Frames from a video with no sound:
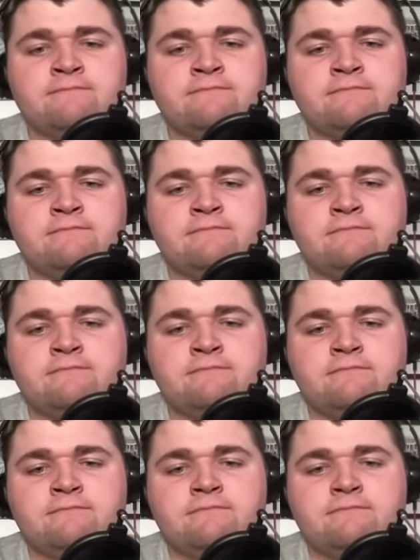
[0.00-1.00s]

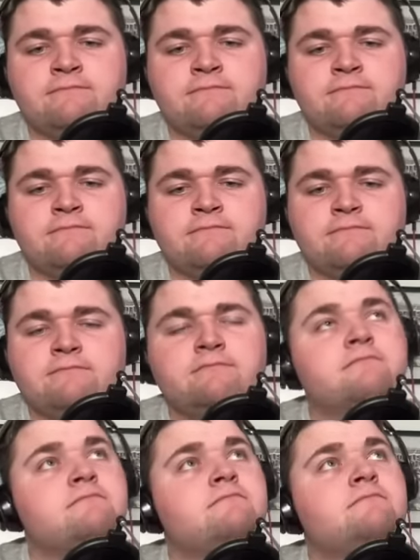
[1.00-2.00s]

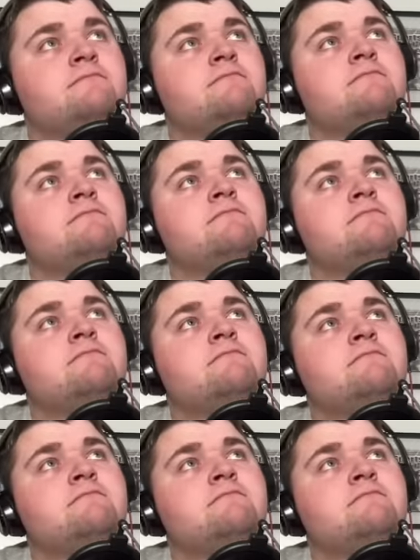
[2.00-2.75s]
This person isn't speaking.